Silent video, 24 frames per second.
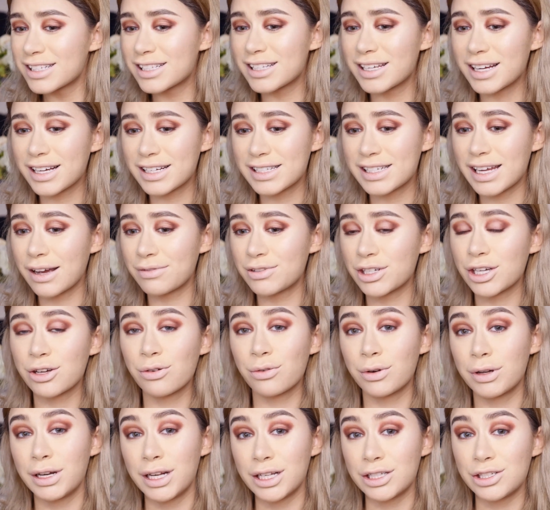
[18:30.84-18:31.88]
So next I have to
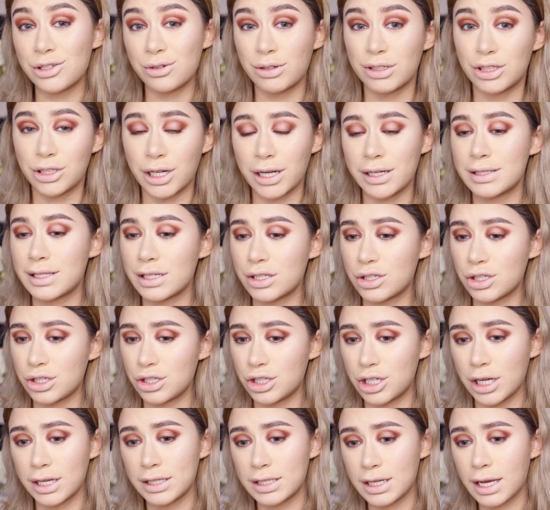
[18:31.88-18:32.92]
go in and do a
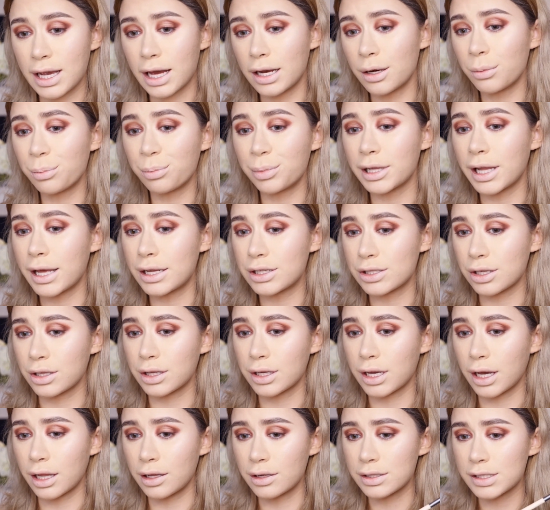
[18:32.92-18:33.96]
transition shade to kind of blend all
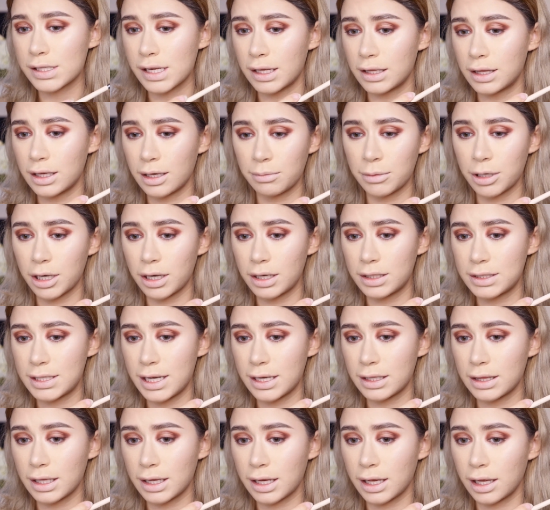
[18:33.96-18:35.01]
the colors. And I think I'm gonna
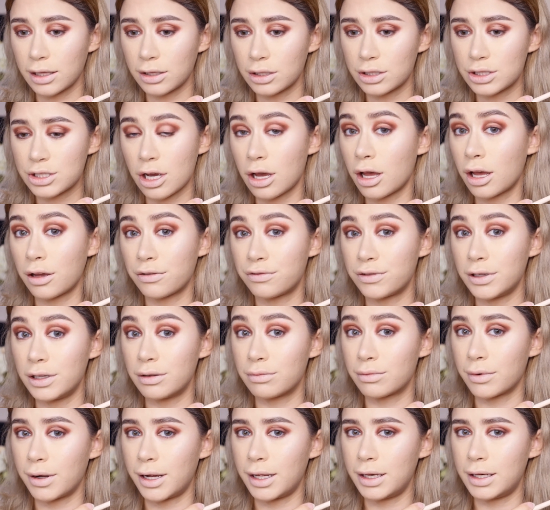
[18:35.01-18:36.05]
take the color
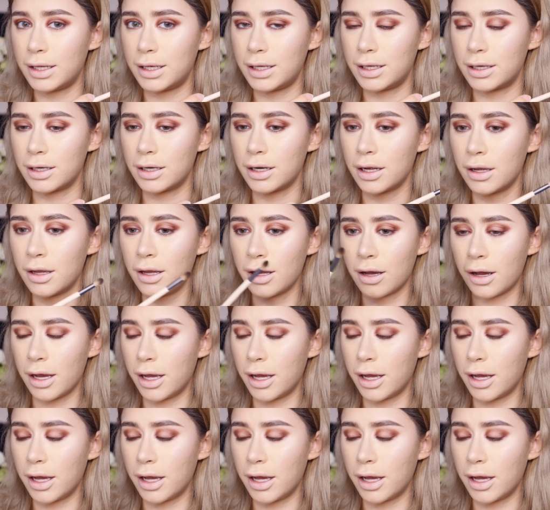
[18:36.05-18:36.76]
Toffee right here.